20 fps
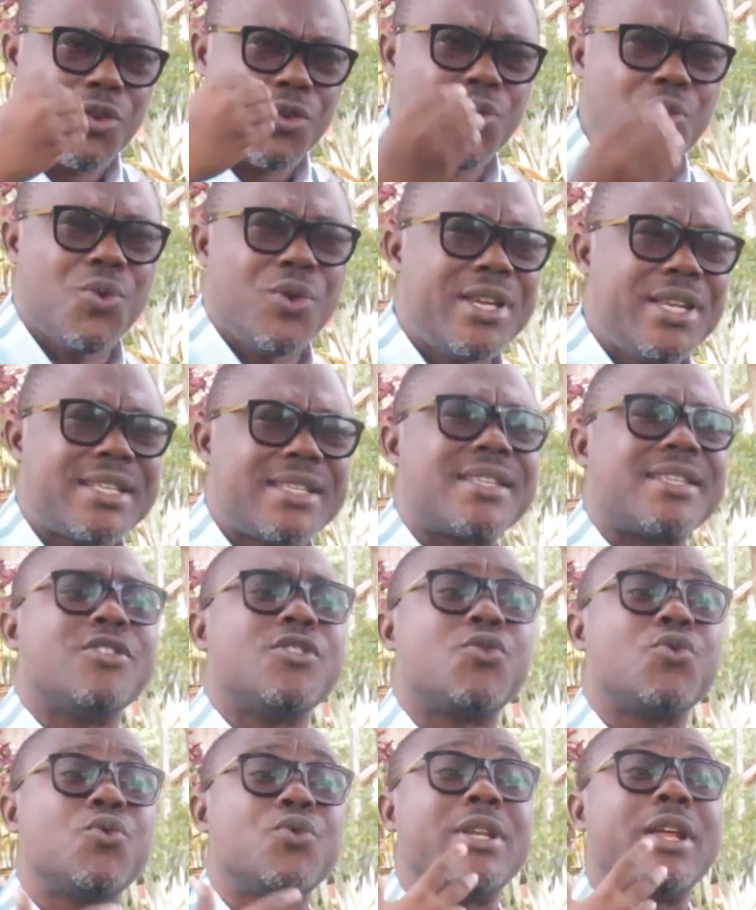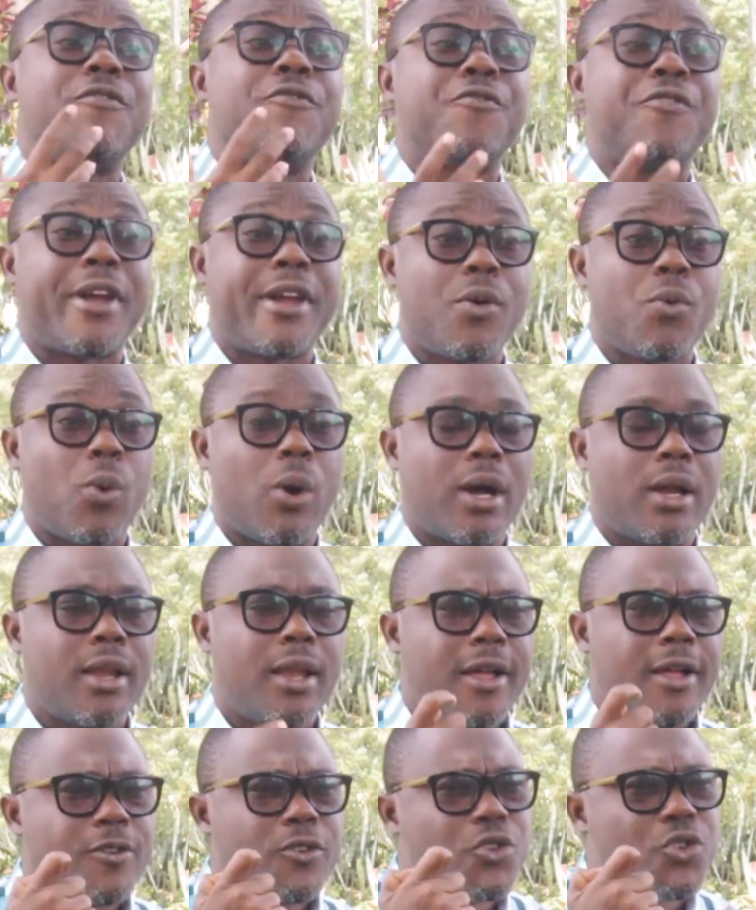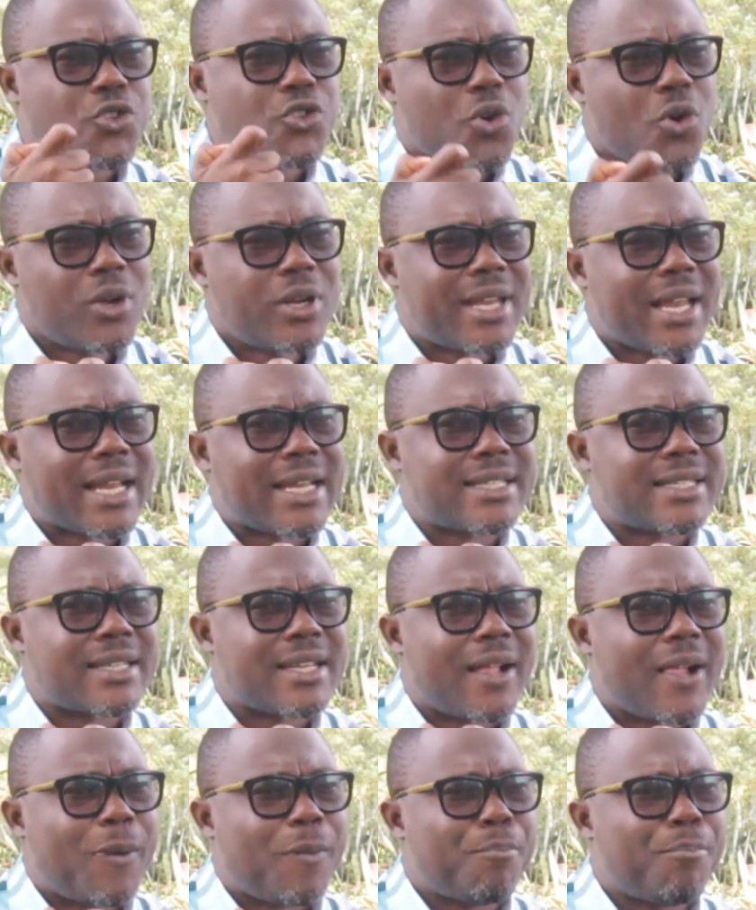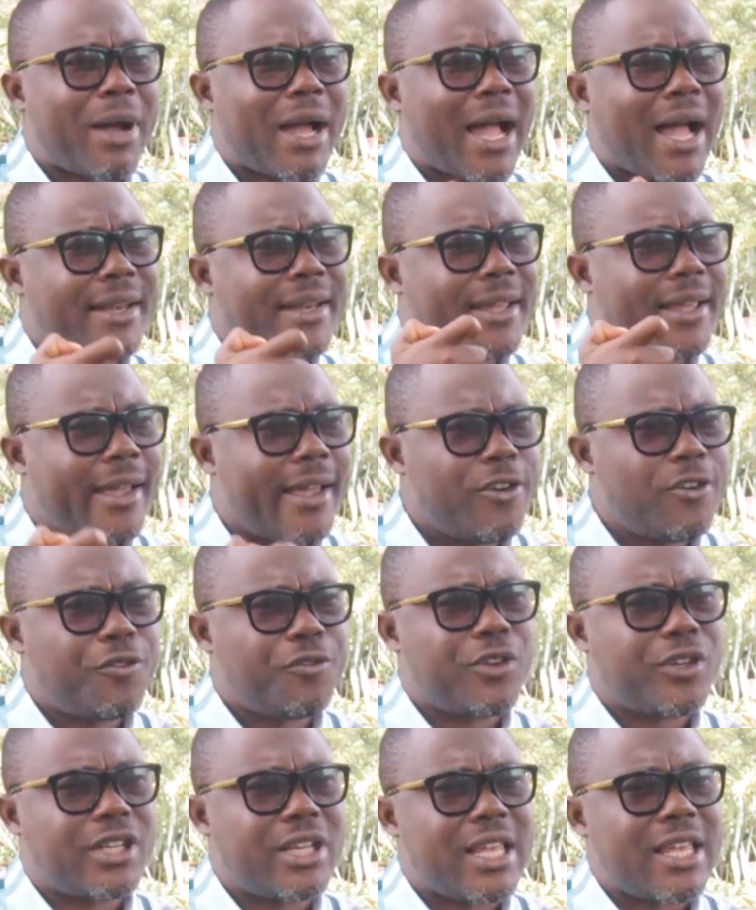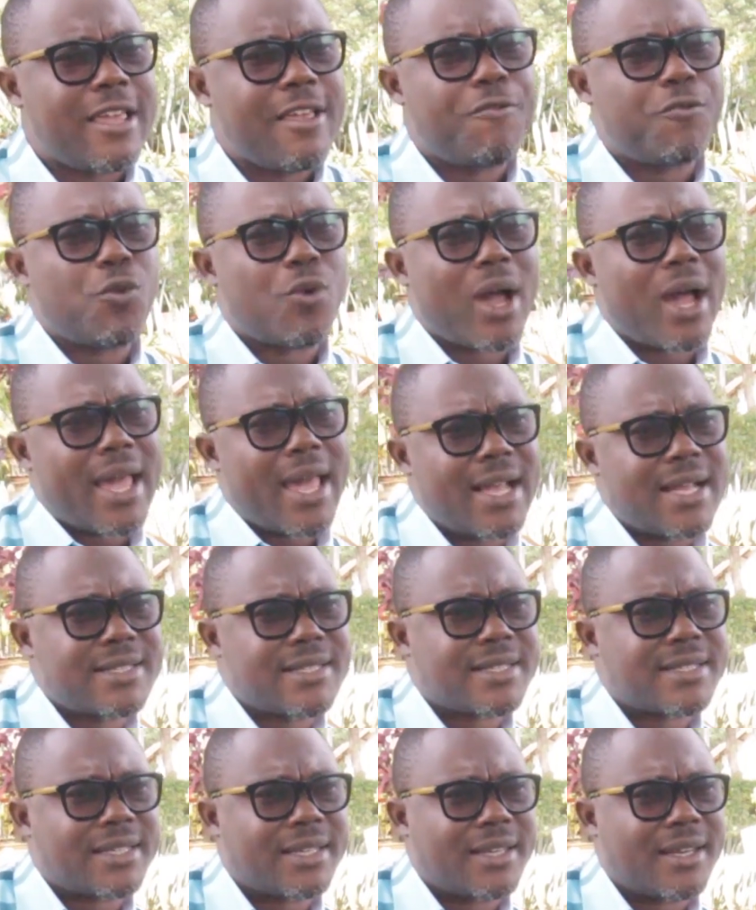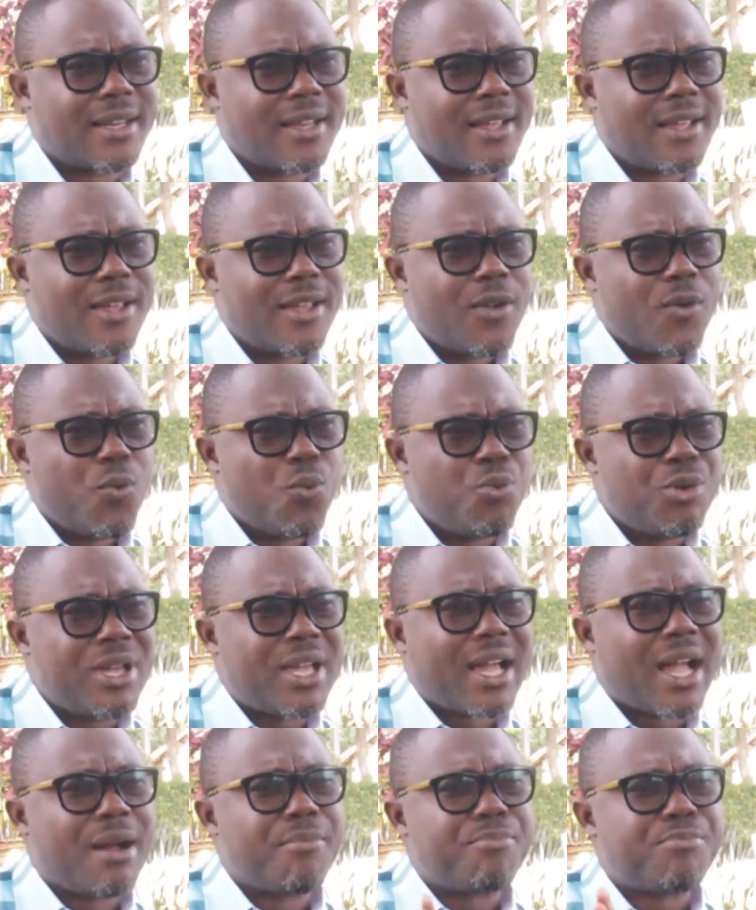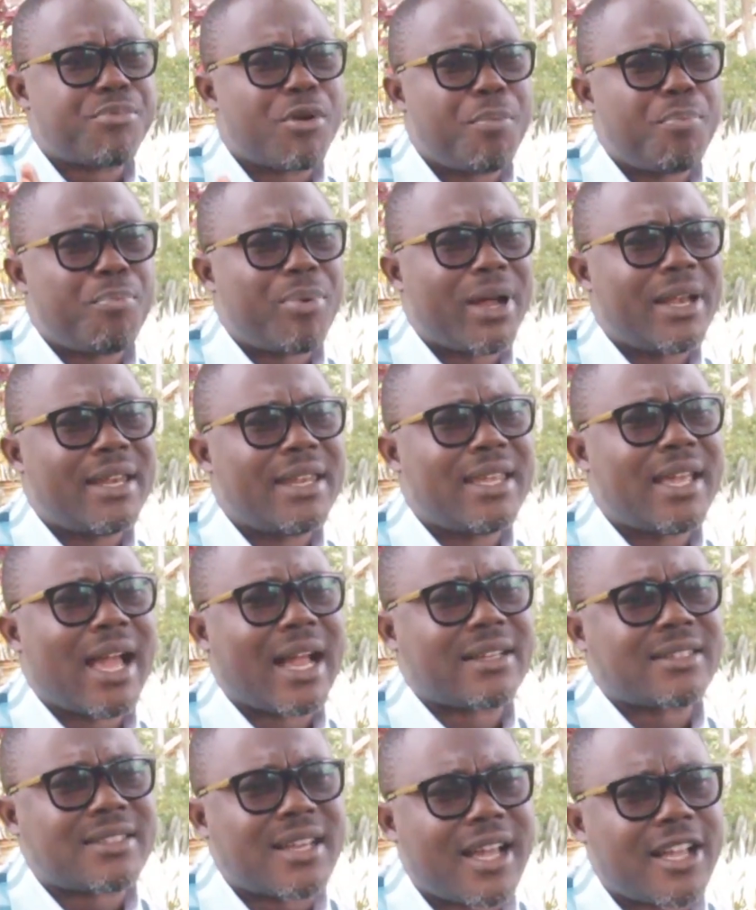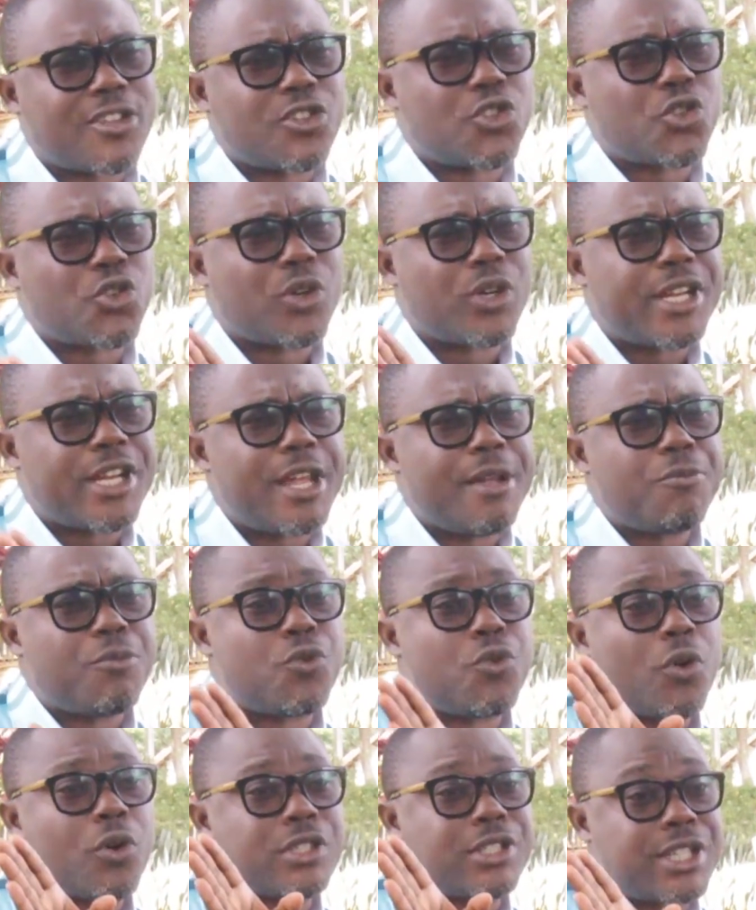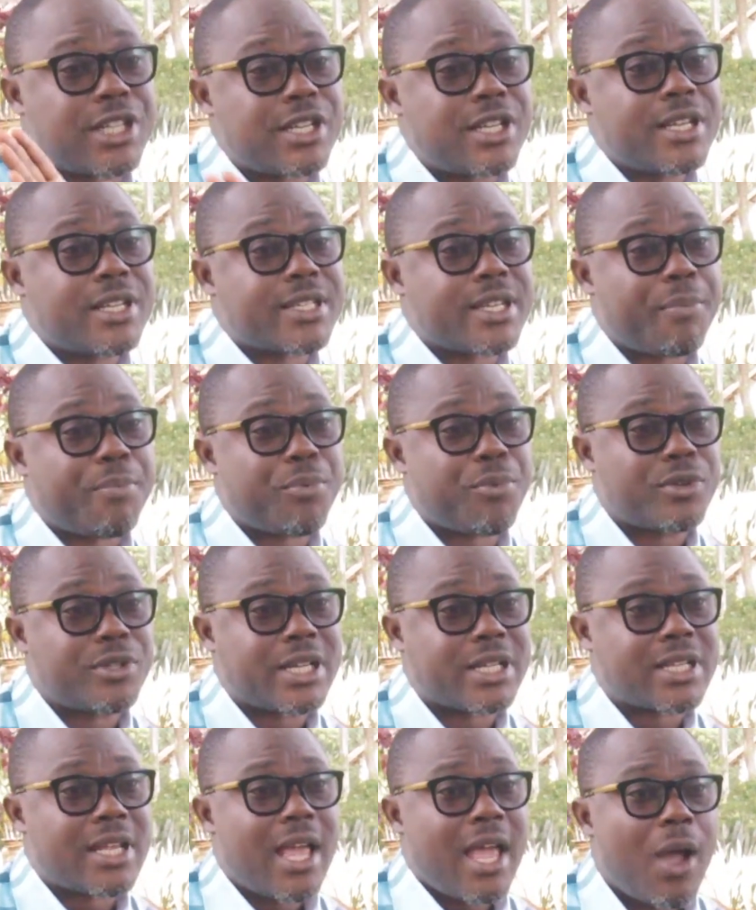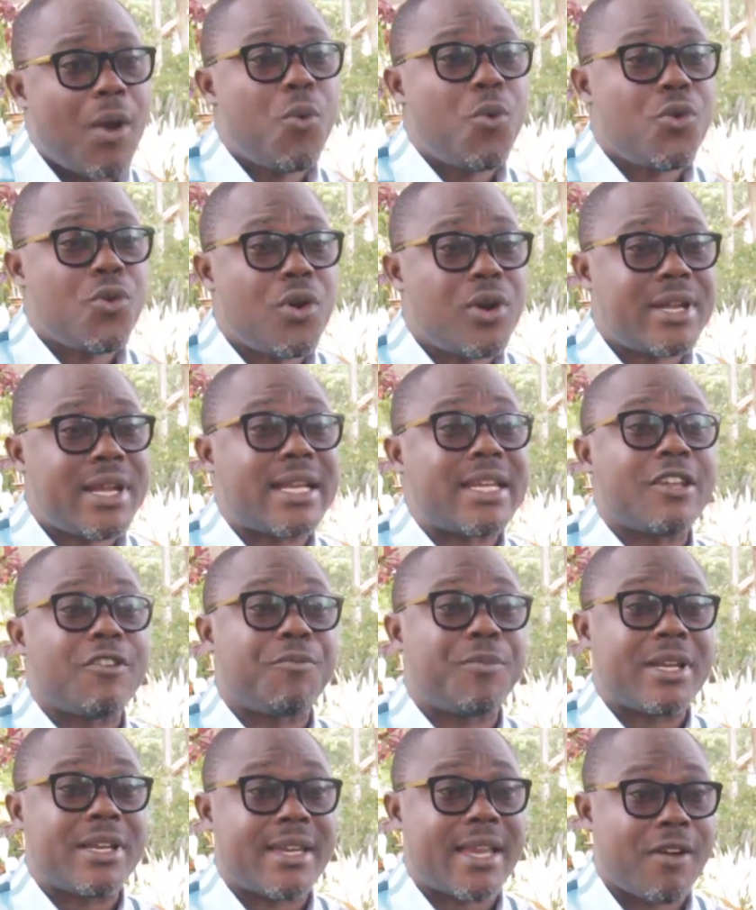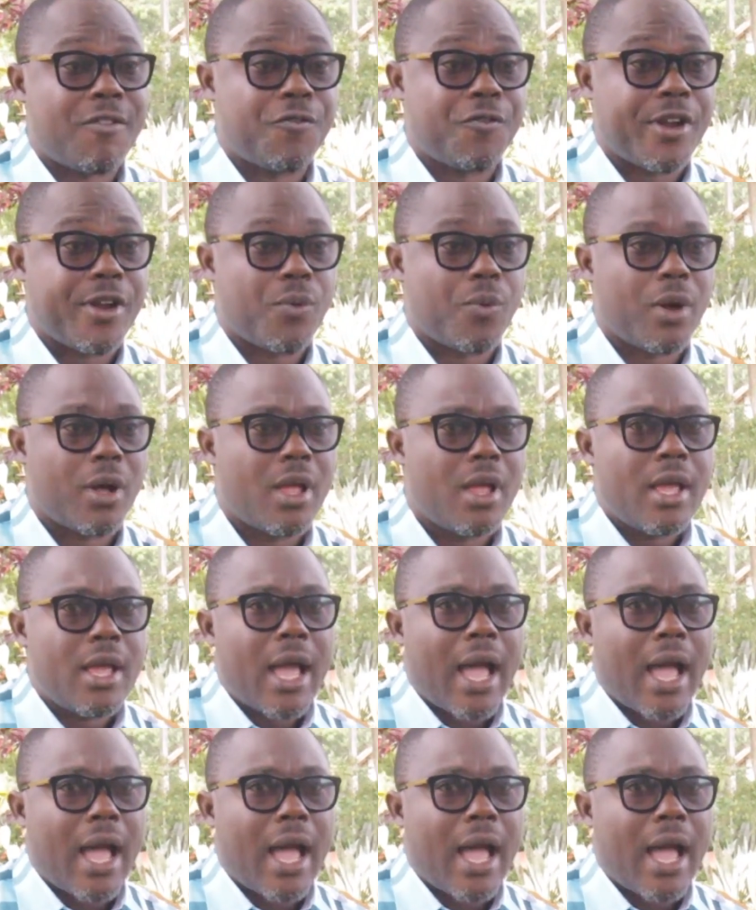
Do these things, do them very well, so that but at the end of the day, if you are exiting, we can properly attach your name to your signature projects, and we'll know that they've been done very well.